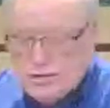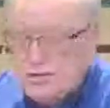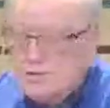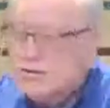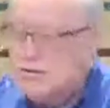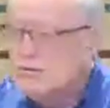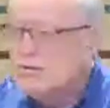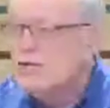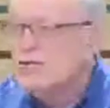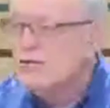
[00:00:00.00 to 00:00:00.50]
to
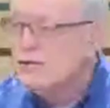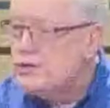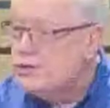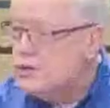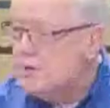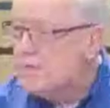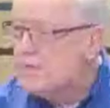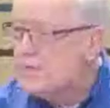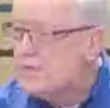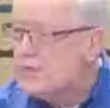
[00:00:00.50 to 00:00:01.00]
do
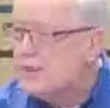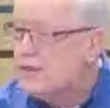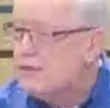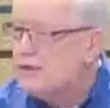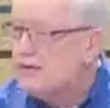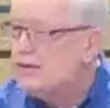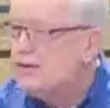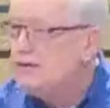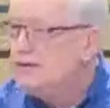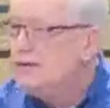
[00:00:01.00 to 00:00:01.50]

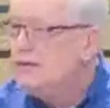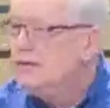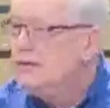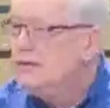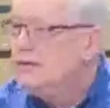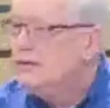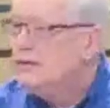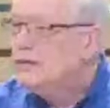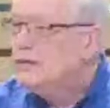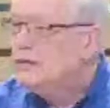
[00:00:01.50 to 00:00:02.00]
something
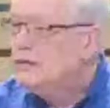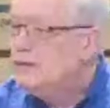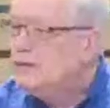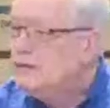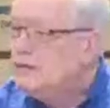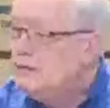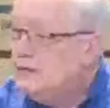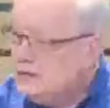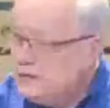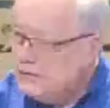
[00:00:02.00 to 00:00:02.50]

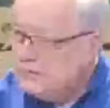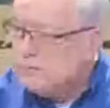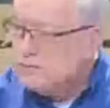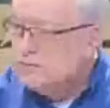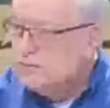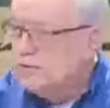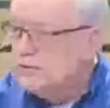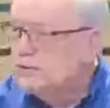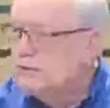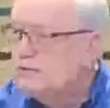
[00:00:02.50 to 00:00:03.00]

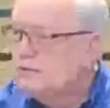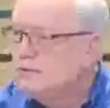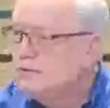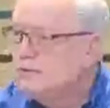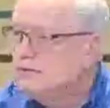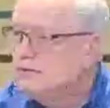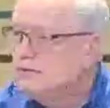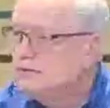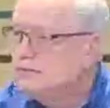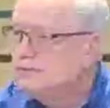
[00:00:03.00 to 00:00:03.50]
different.
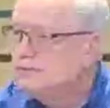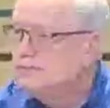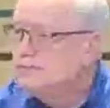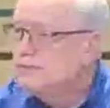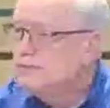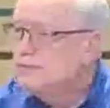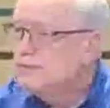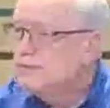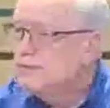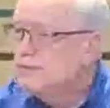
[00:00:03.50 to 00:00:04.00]

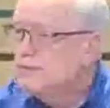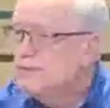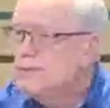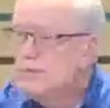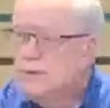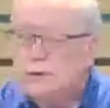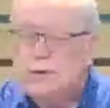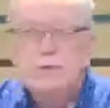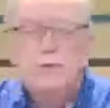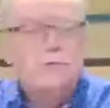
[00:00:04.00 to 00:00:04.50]
Well,
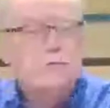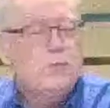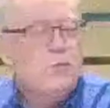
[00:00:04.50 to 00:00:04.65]
welcome to